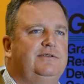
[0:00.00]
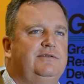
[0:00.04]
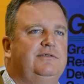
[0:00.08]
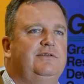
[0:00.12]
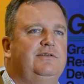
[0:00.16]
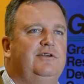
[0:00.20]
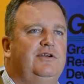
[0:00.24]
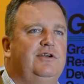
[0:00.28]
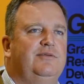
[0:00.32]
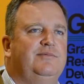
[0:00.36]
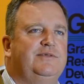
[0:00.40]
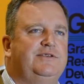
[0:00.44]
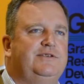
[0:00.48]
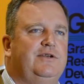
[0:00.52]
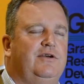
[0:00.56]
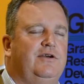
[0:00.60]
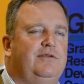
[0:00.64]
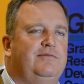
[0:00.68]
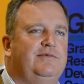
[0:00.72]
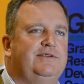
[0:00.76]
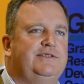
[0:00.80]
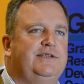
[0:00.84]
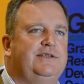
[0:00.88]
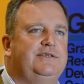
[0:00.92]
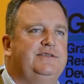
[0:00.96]

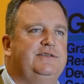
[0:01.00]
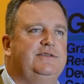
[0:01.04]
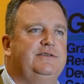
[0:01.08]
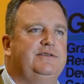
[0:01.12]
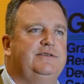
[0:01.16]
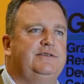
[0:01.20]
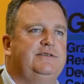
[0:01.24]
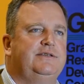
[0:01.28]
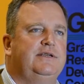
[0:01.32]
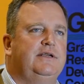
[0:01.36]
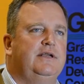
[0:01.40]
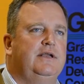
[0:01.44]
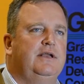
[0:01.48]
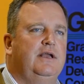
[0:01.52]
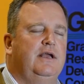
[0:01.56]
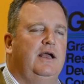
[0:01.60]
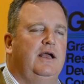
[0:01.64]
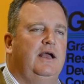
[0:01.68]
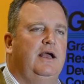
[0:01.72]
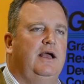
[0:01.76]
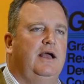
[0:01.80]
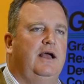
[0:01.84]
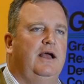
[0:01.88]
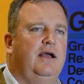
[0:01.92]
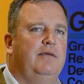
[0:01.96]
herbicide resistance,
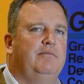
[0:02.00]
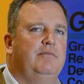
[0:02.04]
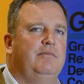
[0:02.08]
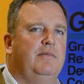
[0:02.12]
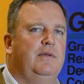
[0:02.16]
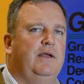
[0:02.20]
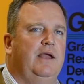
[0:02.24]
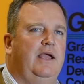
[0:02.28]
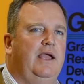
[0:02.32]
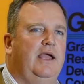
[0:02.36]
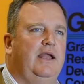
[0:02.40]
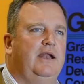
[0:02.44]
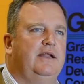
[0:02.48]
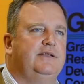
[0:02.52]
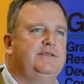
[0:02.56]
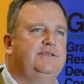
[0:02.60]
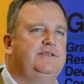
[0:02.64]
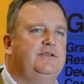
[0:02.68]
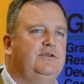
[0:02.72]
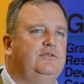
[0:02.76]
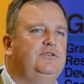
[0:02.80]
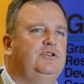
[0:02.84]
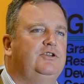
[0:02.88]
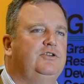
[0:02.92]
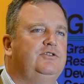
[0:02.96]
um, and are
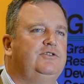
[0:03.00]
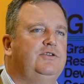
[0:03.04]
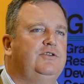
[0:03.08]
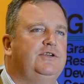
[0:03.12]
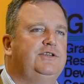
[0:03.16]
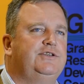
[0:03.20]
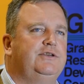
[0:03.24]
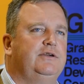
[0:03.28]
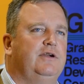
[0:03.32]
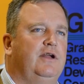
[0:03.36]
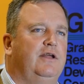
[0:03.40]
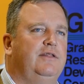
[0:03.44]
still nutrition.